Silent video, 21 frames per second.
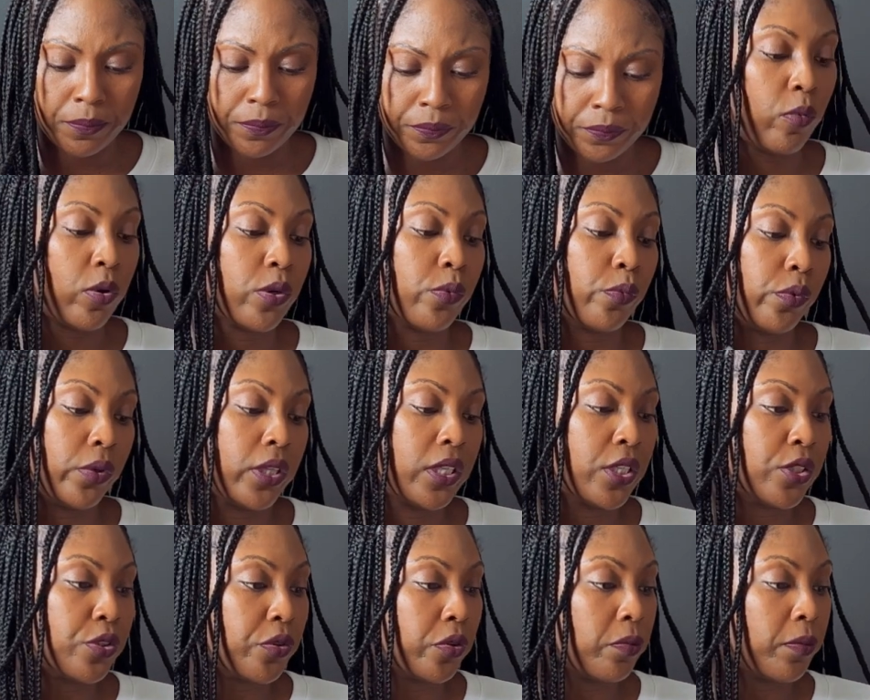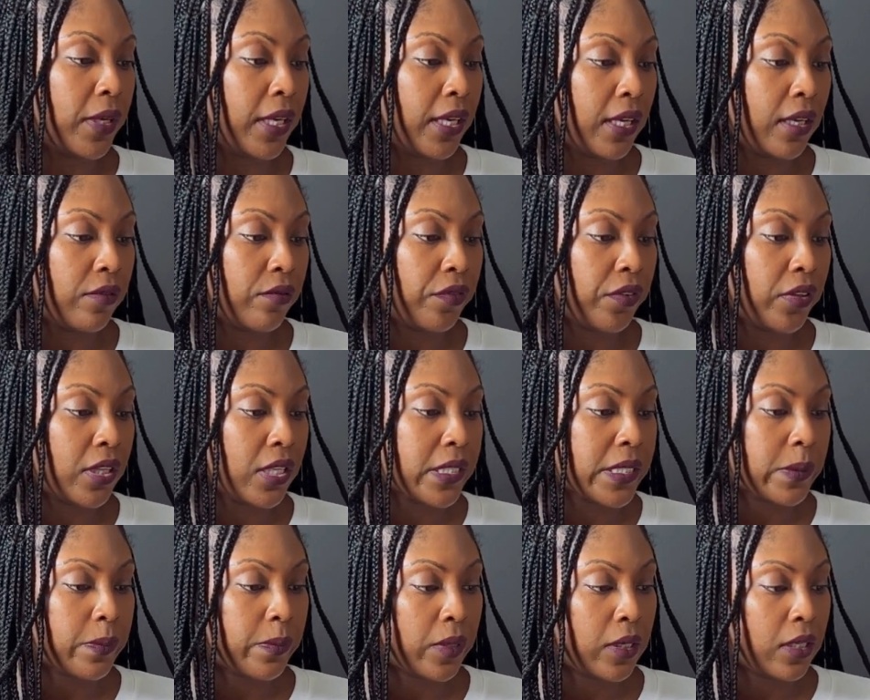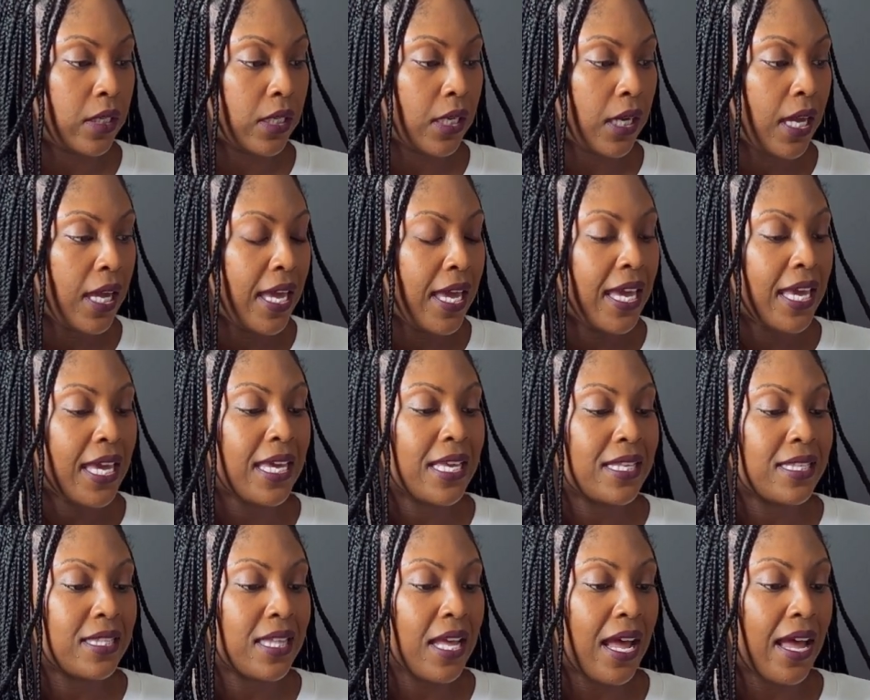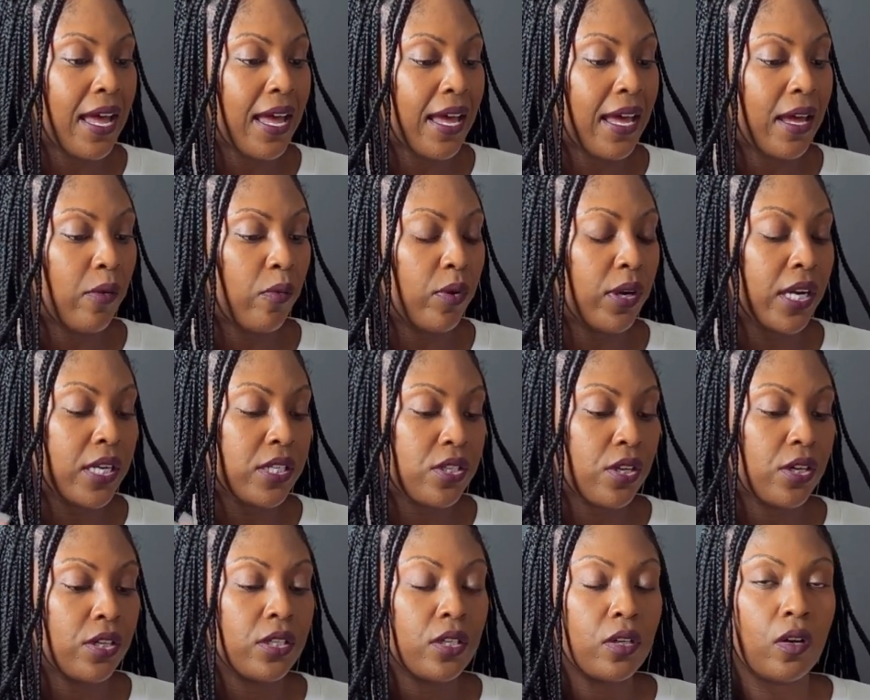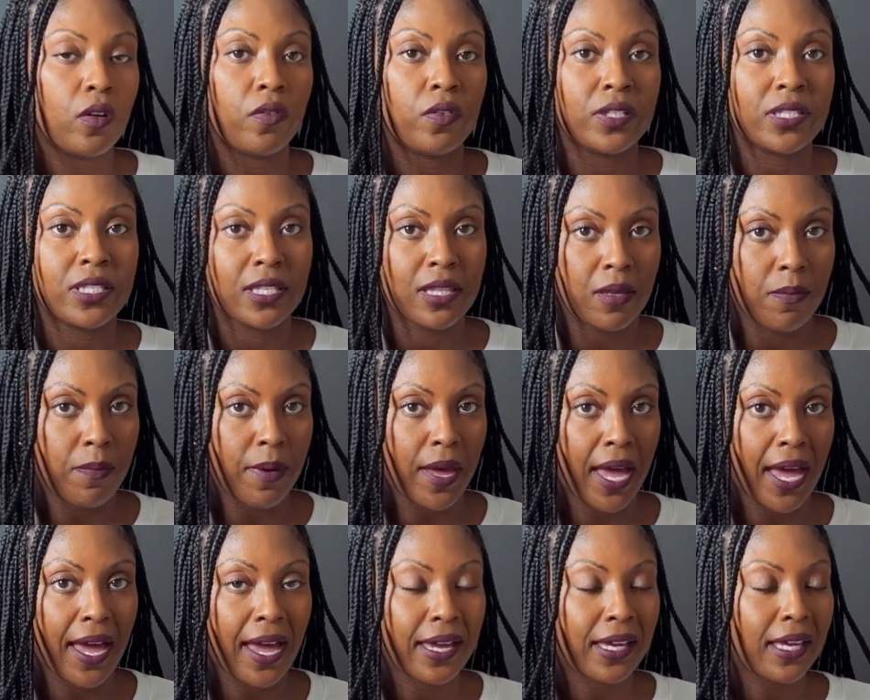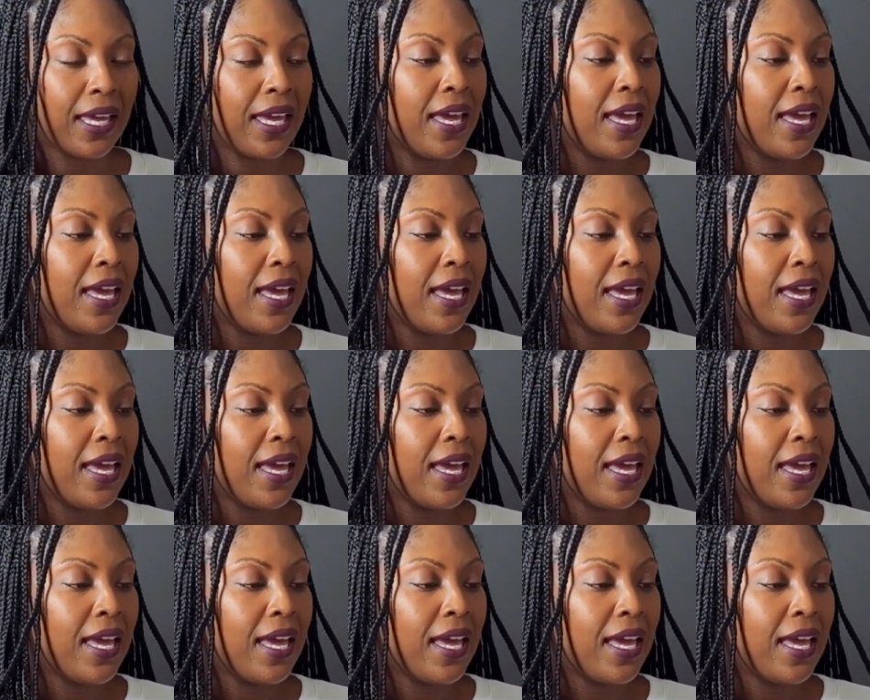What really drew me in for this book is that when I turned it over to the back,